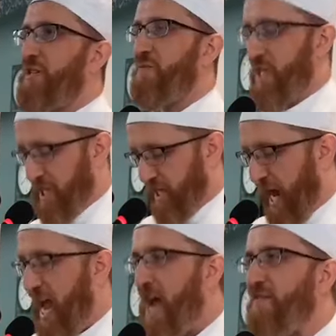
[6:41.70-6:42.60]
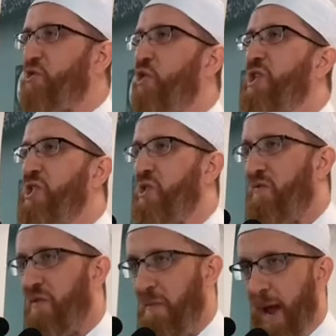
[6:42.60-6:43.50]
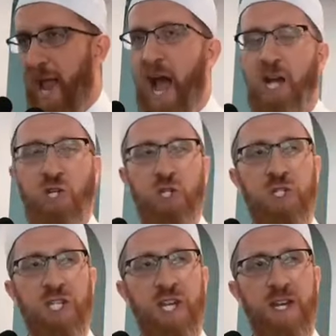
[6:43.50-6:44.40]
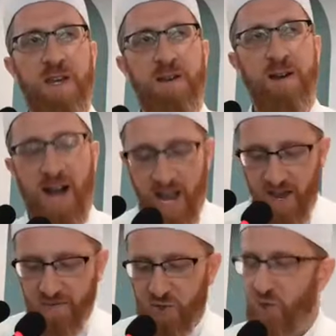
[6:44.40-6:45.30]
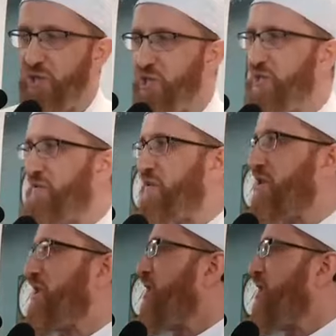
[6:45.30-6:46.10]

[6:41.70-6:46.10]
because I have choices over my actions. I have choices for